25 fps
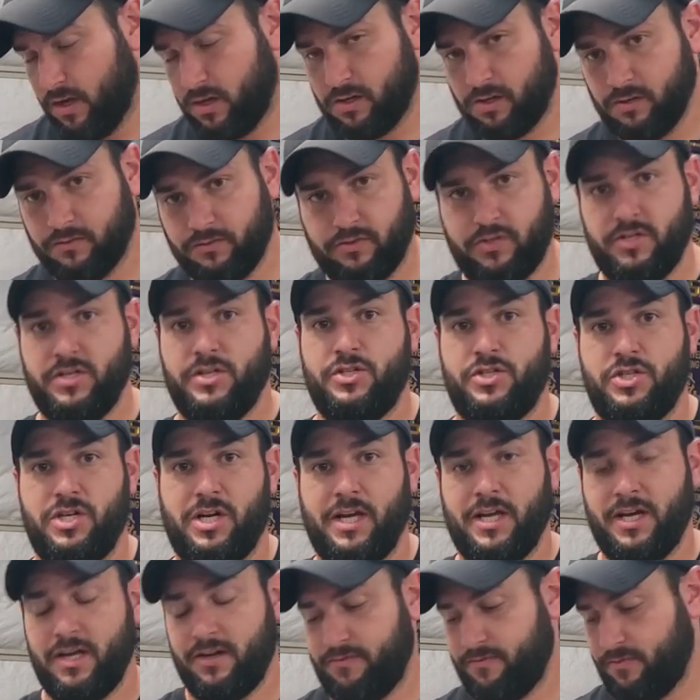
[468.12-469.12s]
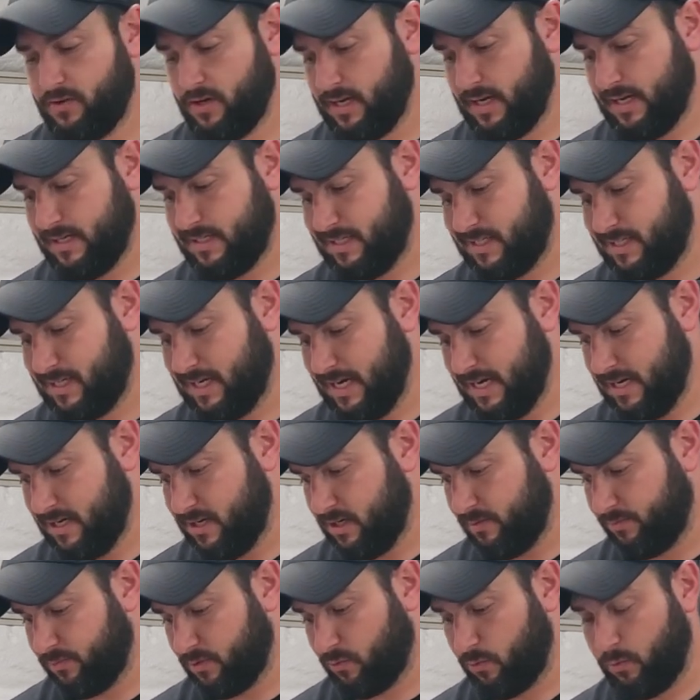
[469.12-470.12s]
over in China forgot to tighten
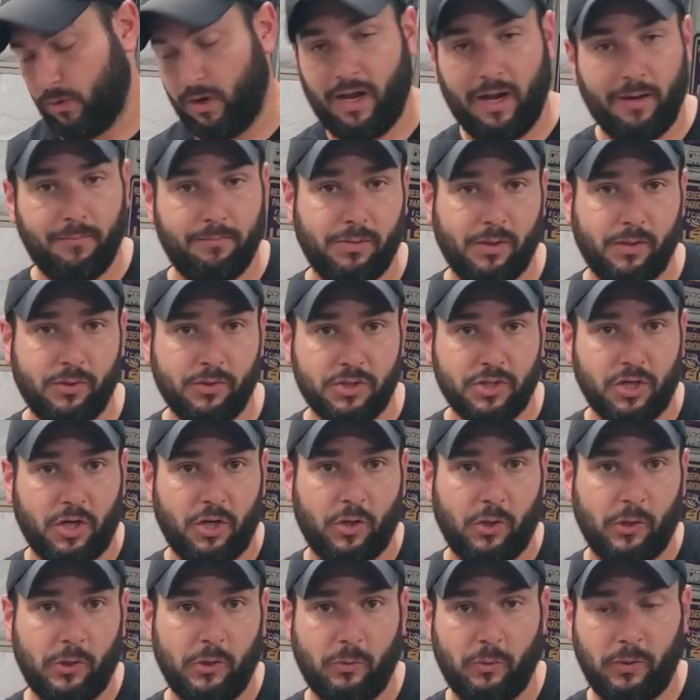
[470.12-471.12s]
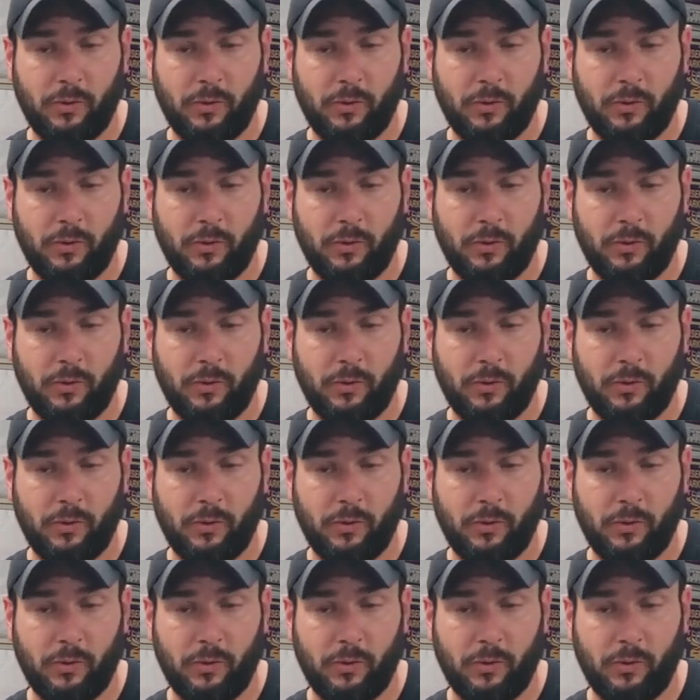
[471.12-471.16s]
up the rod bolts all the